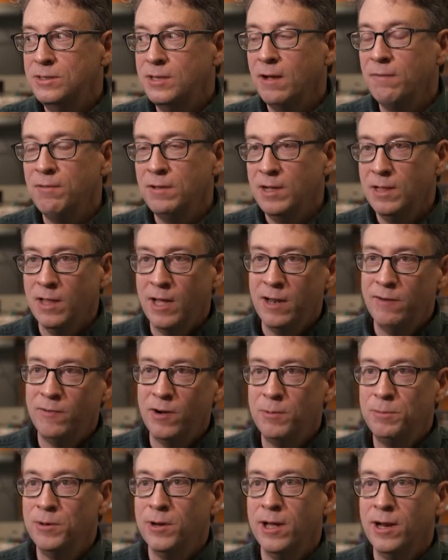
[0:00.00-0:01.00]
Definitely a lot of
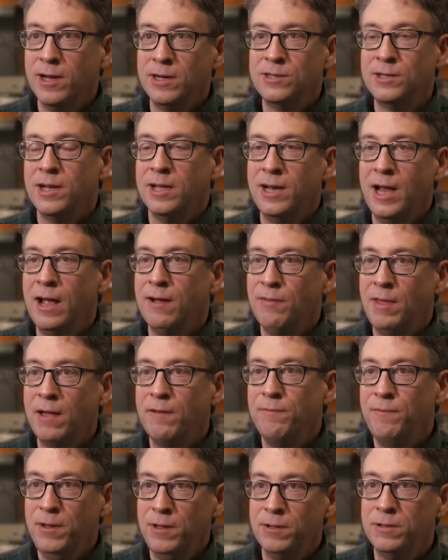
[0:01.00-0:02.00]
our products kind of have
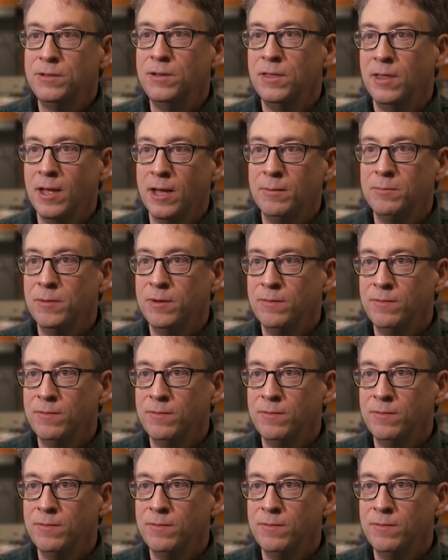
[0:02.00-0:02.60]
that feel to them